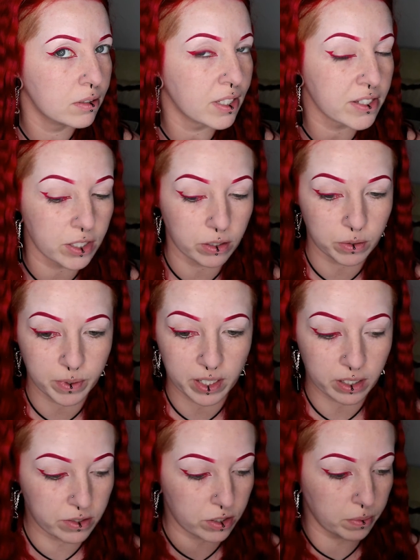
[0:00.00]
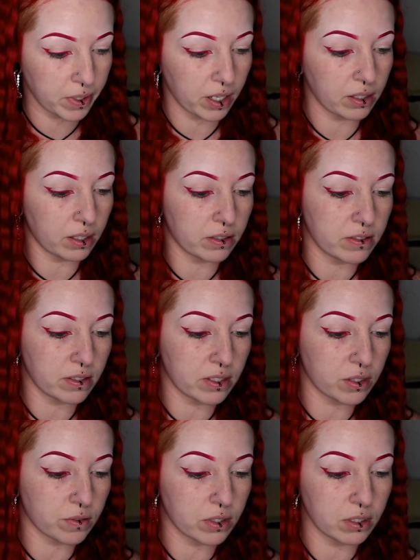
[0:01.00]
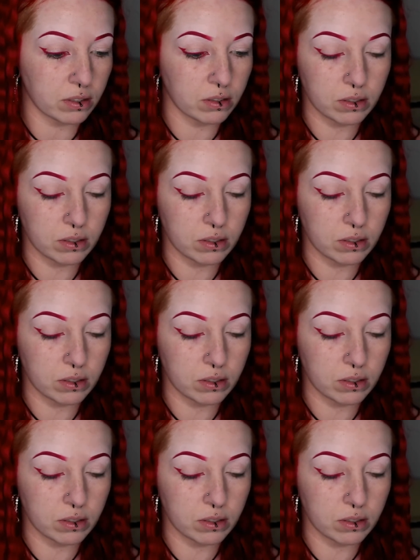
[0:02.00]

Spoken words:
that's the only way I can do my eyeliner successfully.